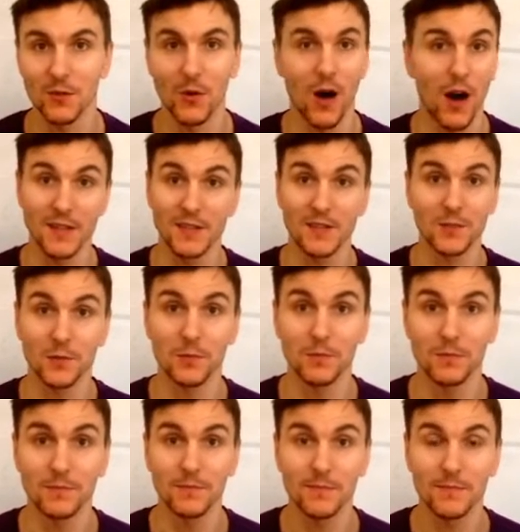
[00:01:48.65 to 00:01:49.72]
or high school
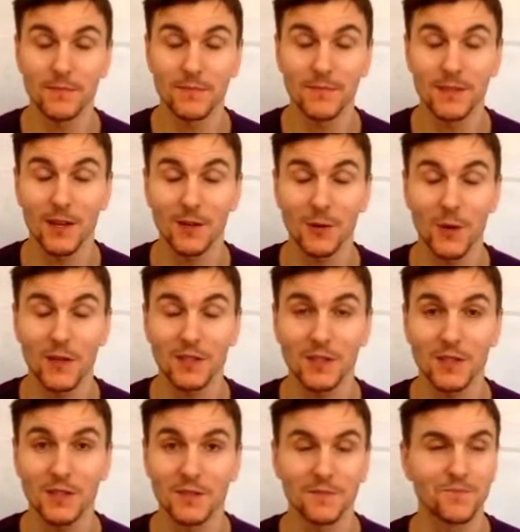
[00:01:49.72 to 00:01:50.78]
style
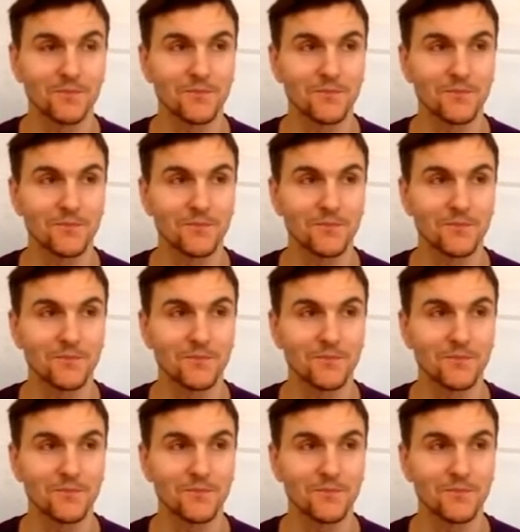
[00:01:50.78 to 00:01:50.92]
questions.